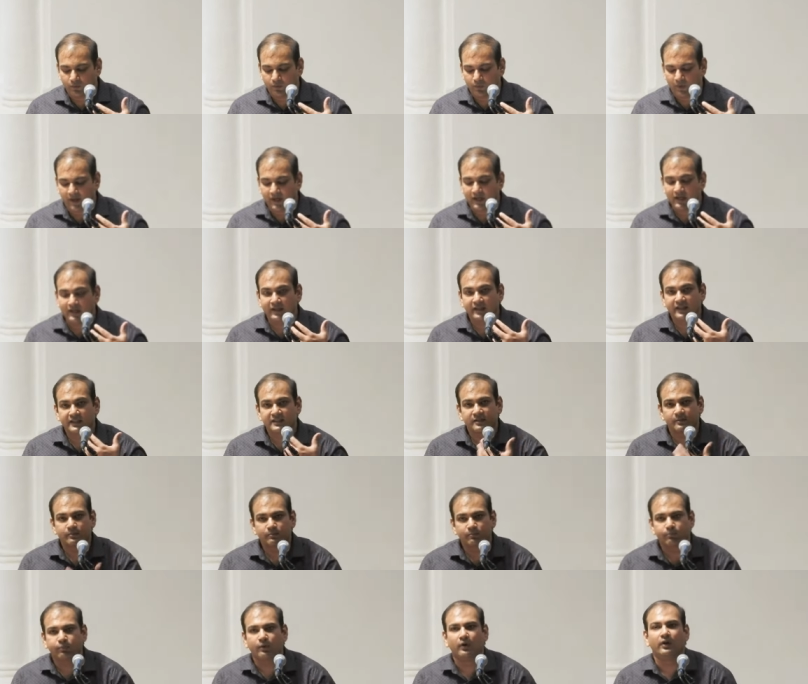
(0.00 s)
while it is
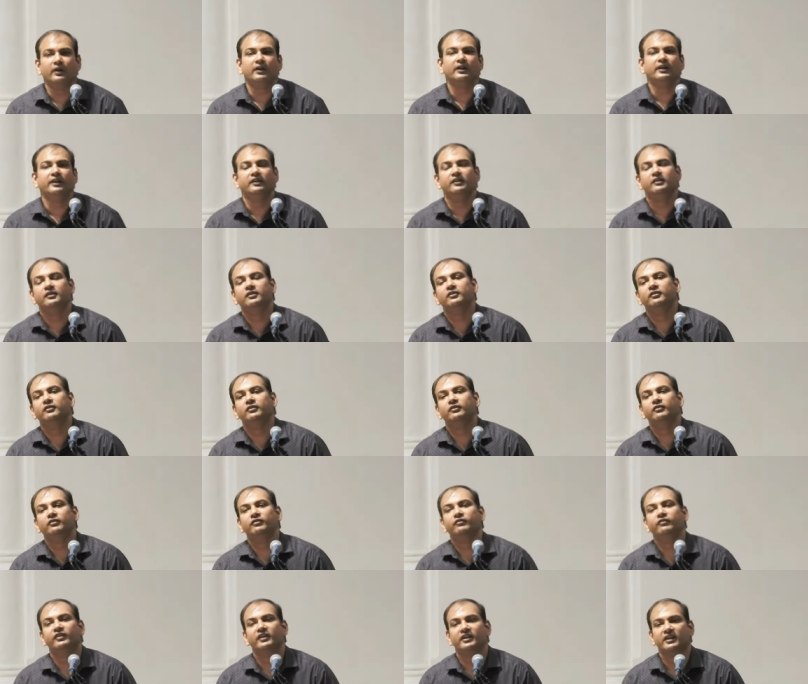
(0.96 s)
important
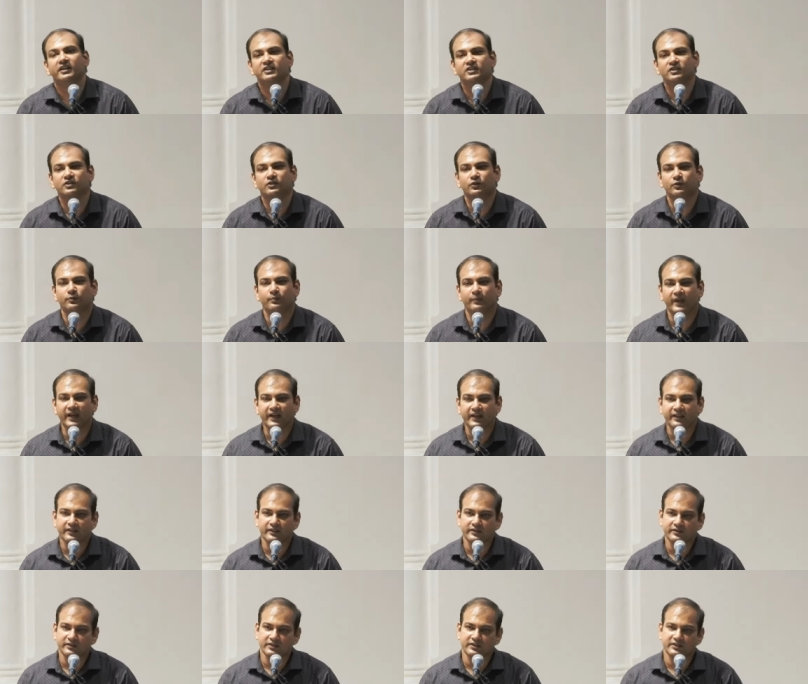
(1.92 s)
for us to
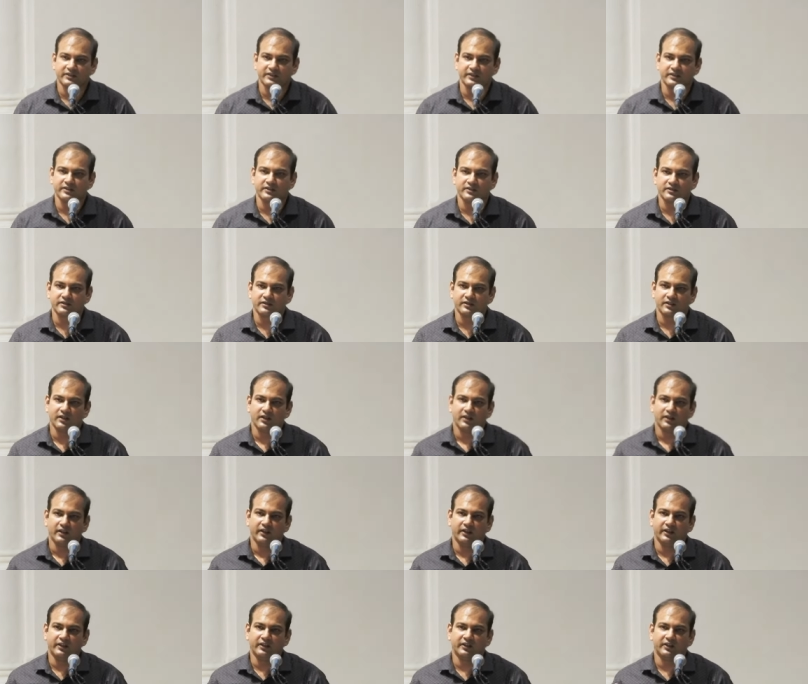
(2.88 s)
make decisions
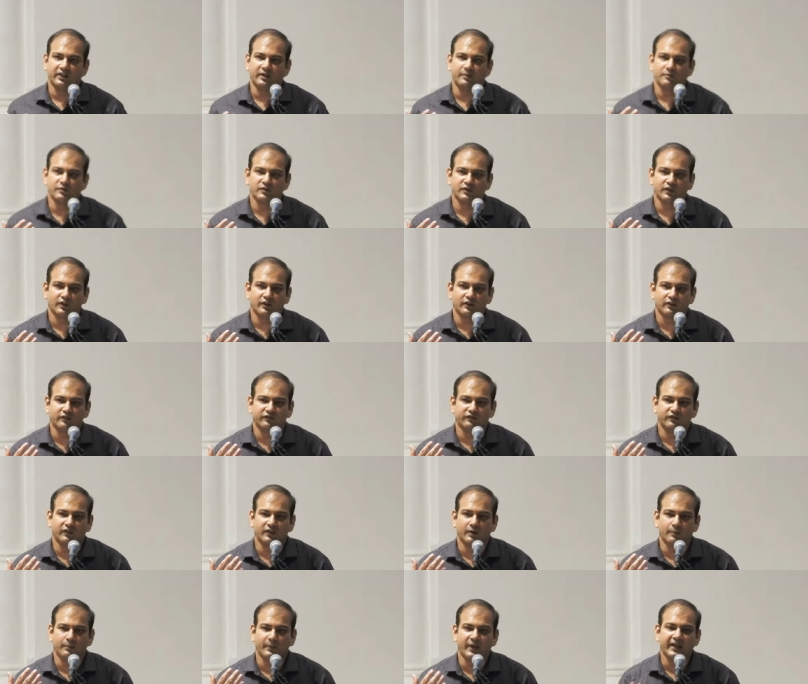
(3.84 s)
in terms
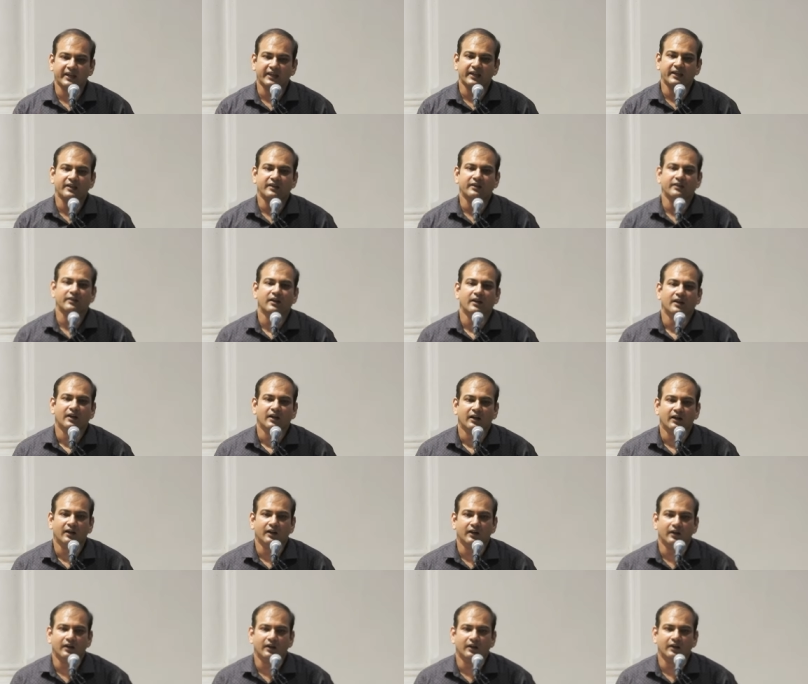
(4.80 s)
of uh, making,
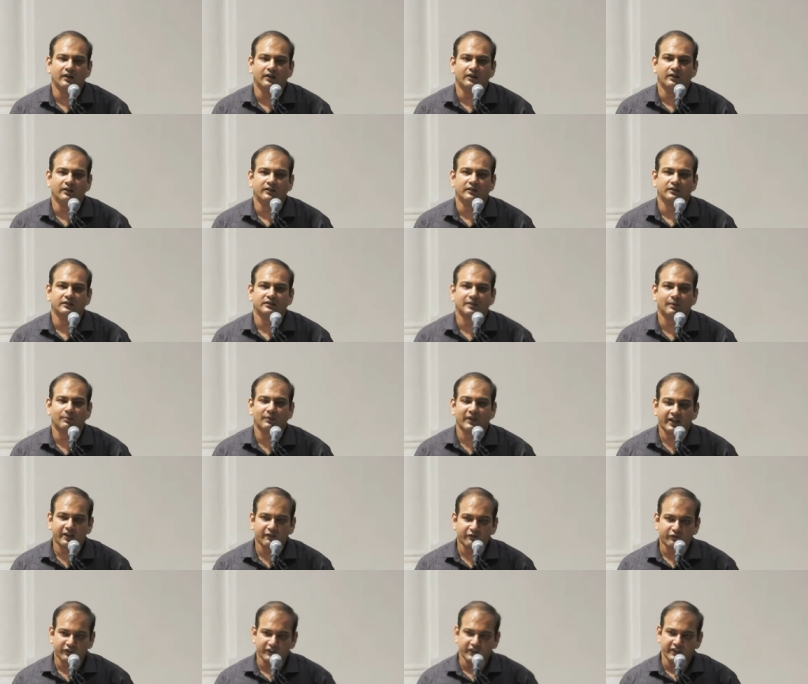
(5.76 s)
uh,
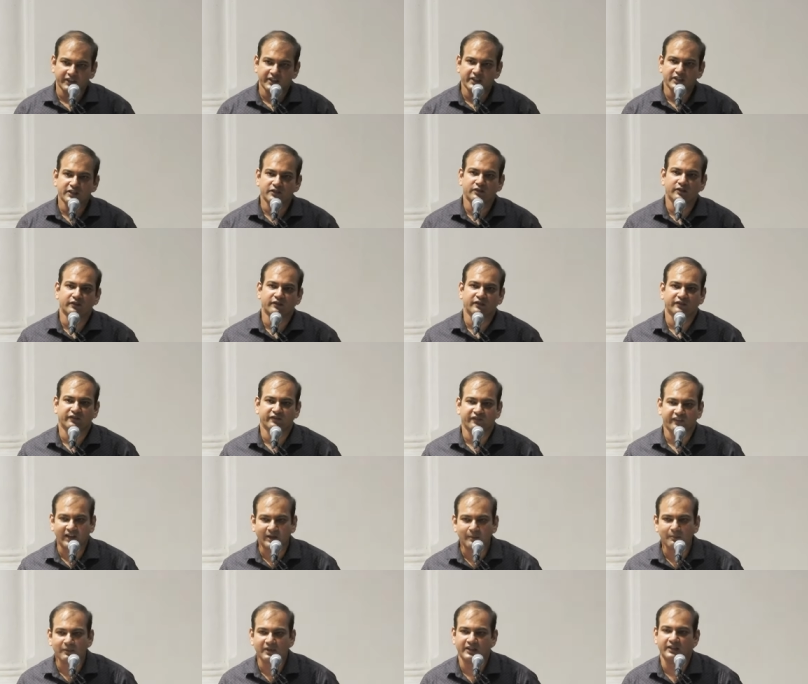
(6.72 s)
supplying for the needs of the
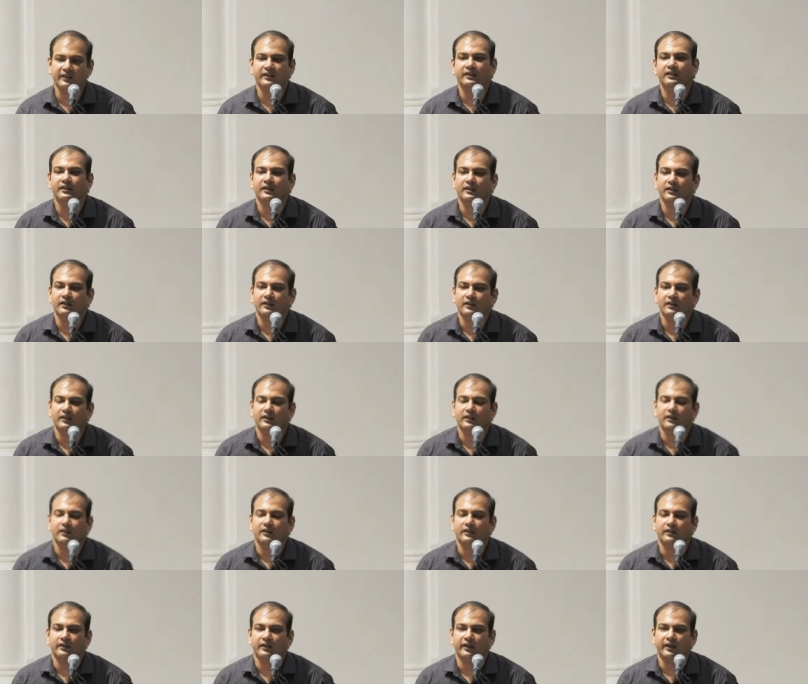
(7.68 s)
family,
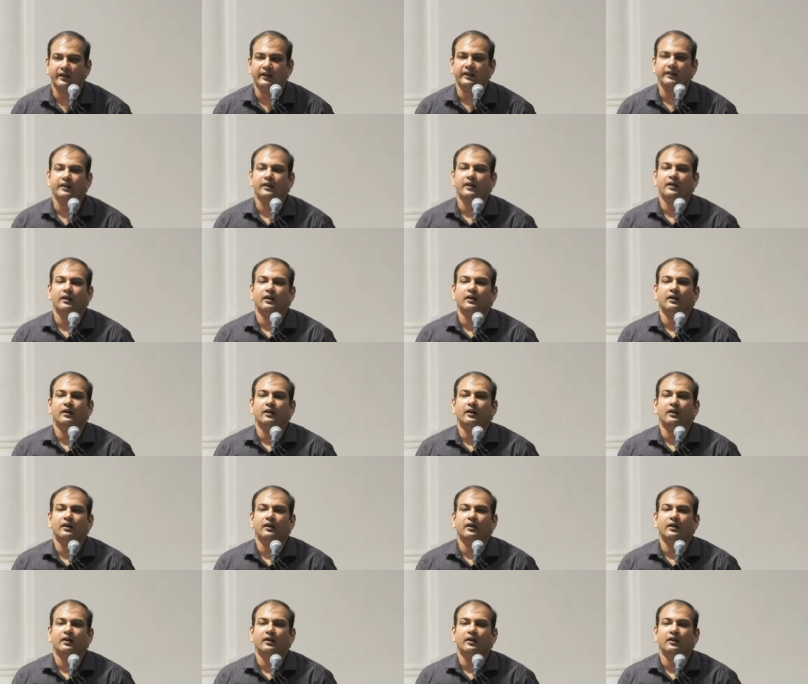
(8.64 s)
right?